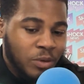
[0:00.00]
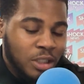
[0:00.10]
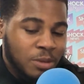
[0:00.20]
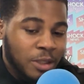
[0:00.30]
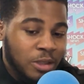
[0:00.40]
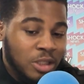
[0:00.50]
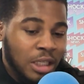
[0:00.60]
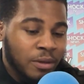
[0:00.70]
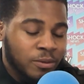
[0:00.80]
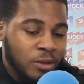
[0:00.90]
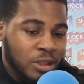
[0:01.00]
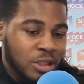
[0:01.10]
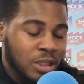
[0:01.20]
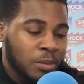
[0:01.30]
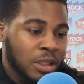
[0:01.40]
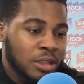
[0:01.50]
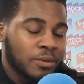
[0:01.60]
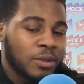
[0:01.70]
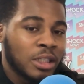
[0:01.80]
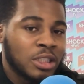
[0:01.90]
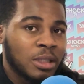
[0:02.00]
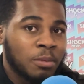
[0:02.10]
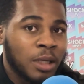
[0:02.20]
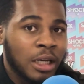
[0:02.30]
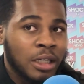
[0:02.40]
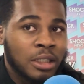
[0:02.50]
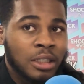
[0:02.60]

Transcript: He's been outstanding for us. He's coming as a first team player.